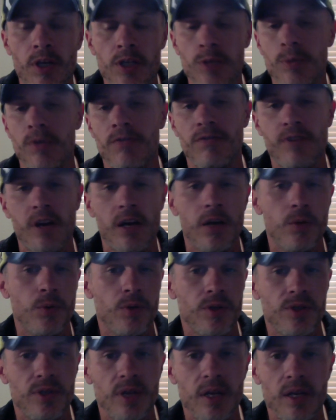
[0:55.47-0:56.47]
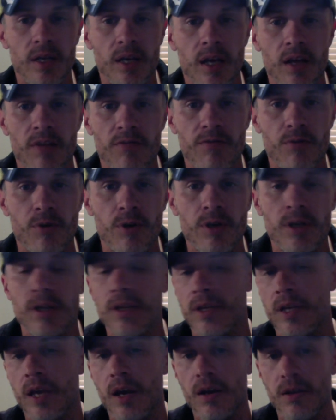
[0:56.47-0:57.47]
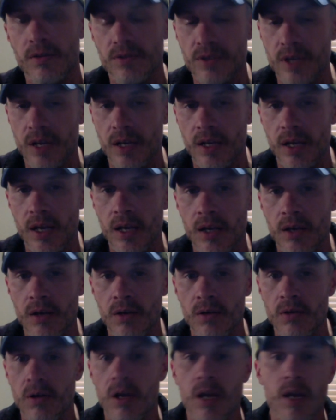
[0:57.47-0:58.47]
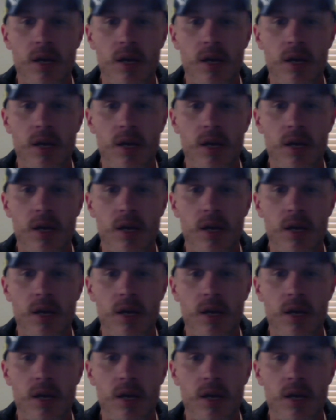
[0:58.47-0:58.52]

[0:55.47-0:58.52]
has been filed with the state of California, the county of San Diego,